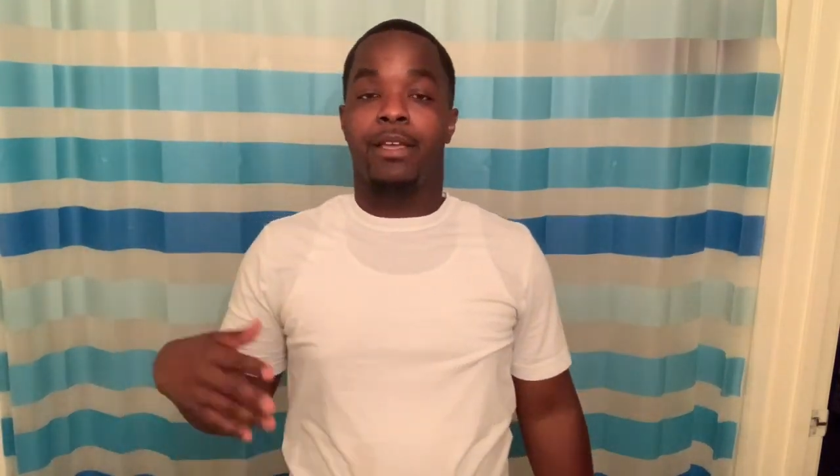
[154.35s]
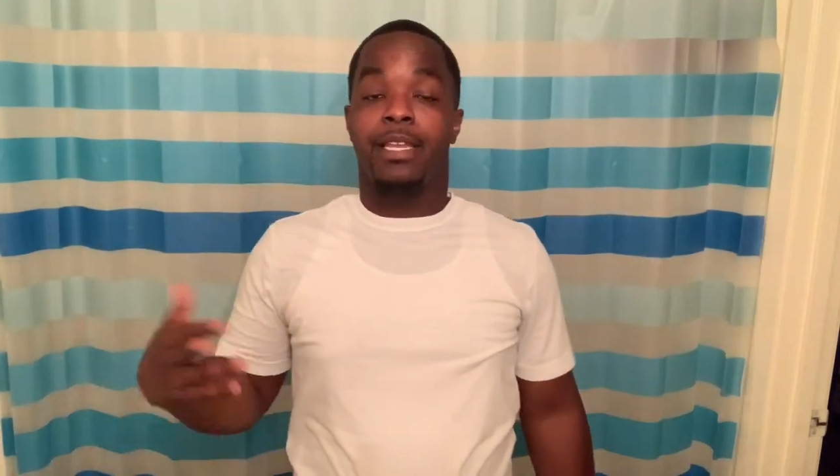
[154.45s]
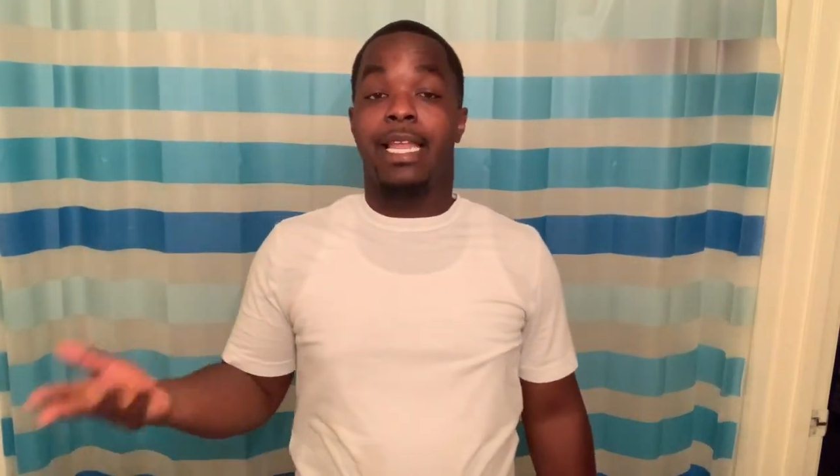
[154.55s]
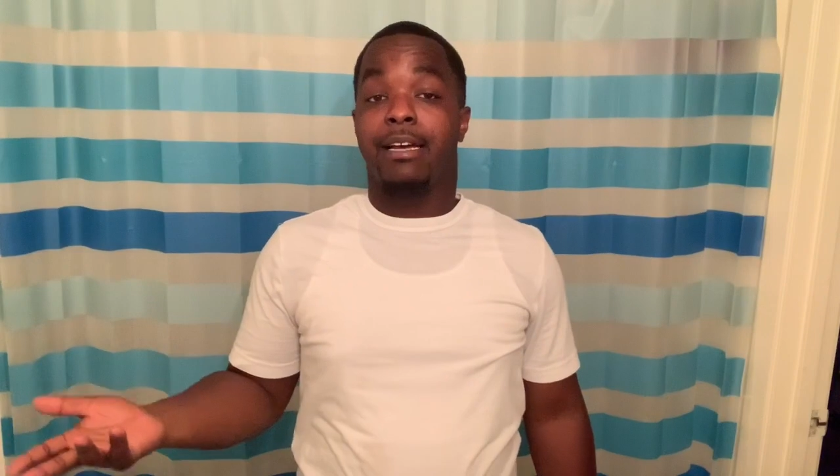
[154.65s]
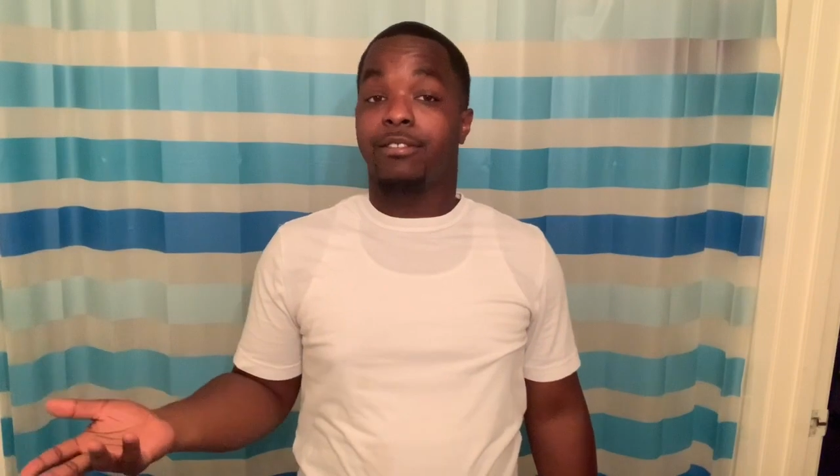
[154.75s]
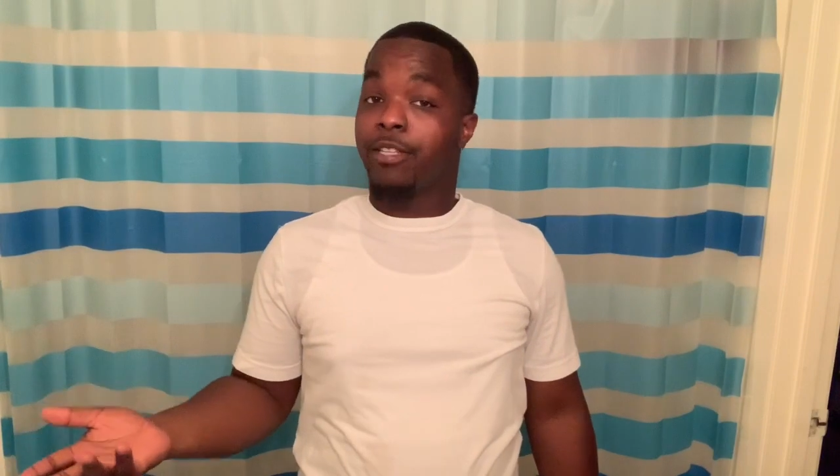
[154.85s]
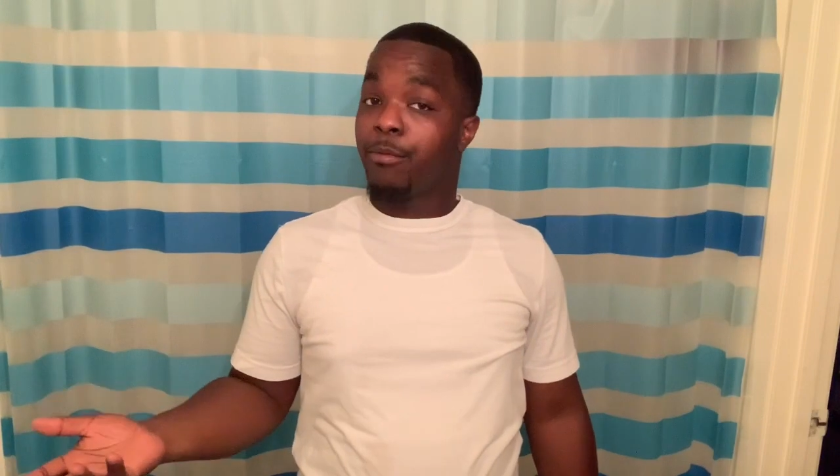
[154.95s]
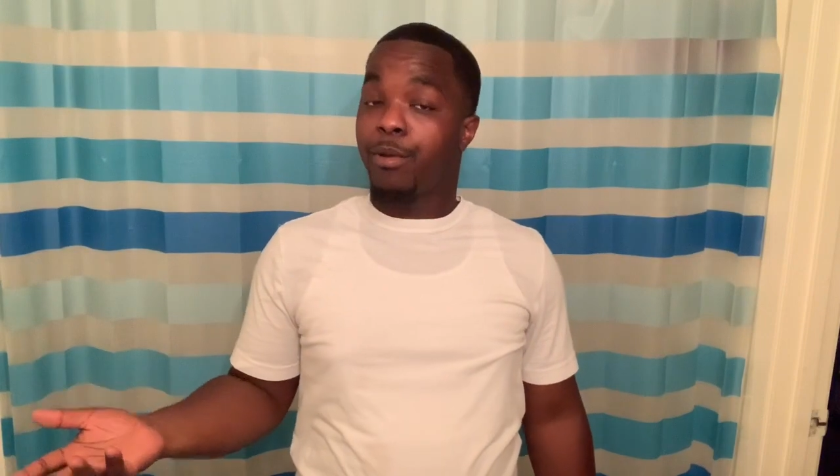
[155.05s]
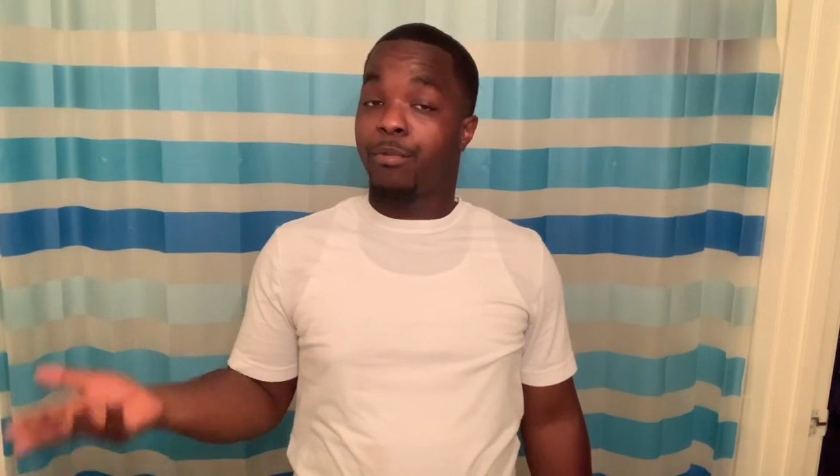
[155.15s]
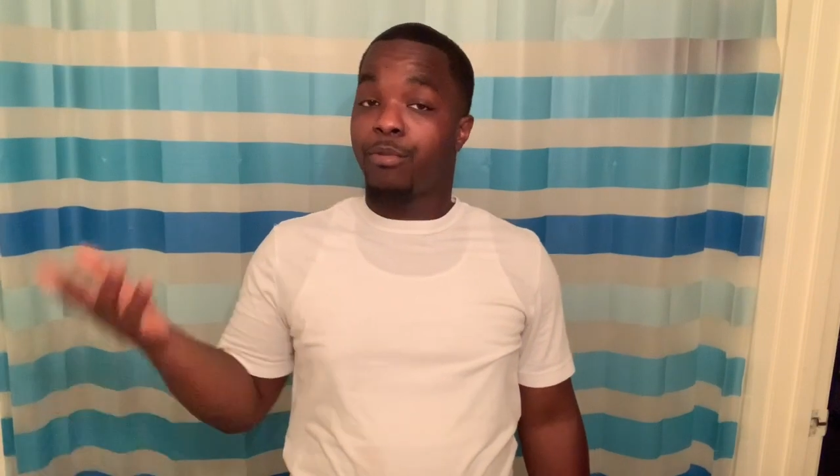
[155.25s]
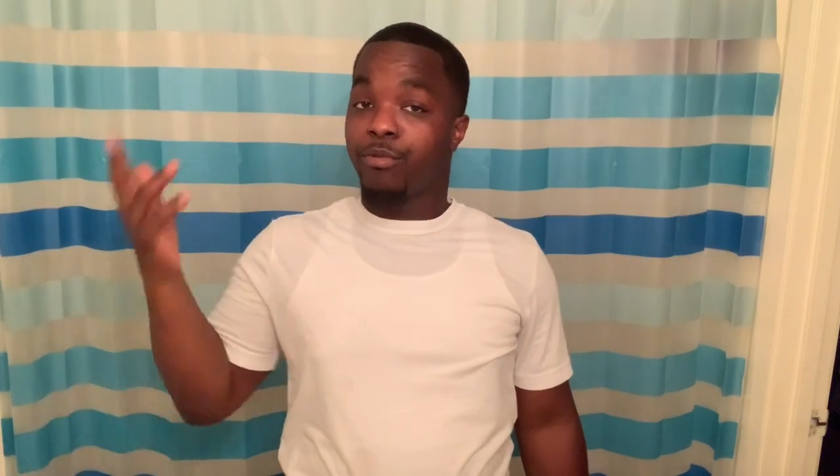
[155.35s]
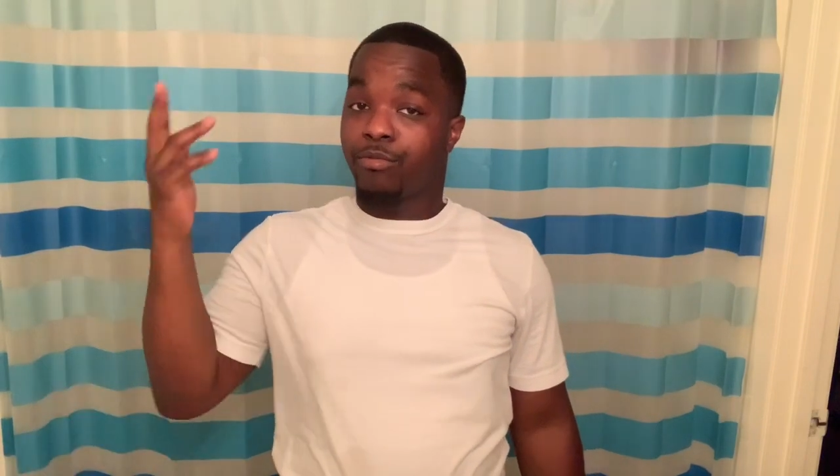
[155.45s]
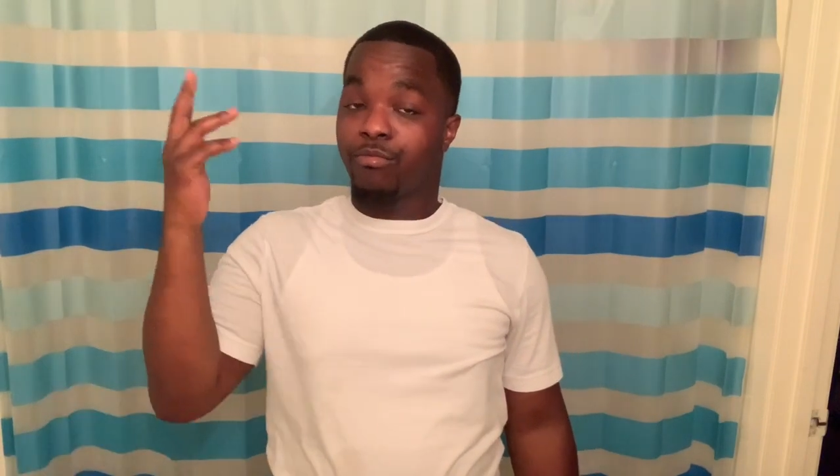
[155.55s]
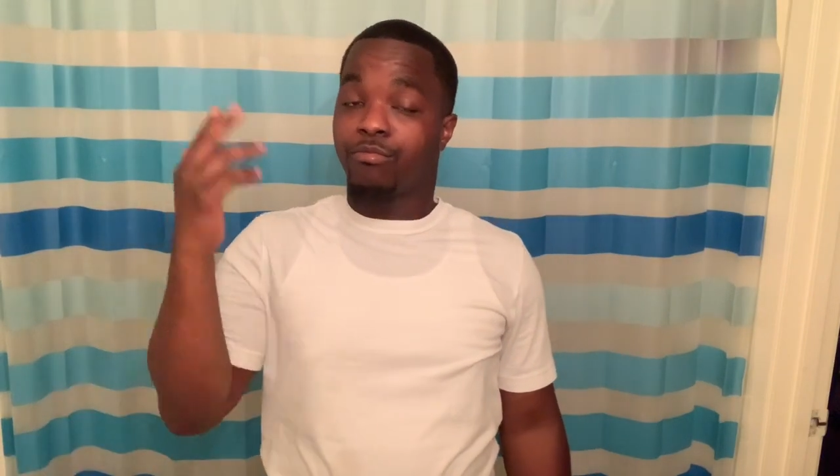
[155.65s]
now some people,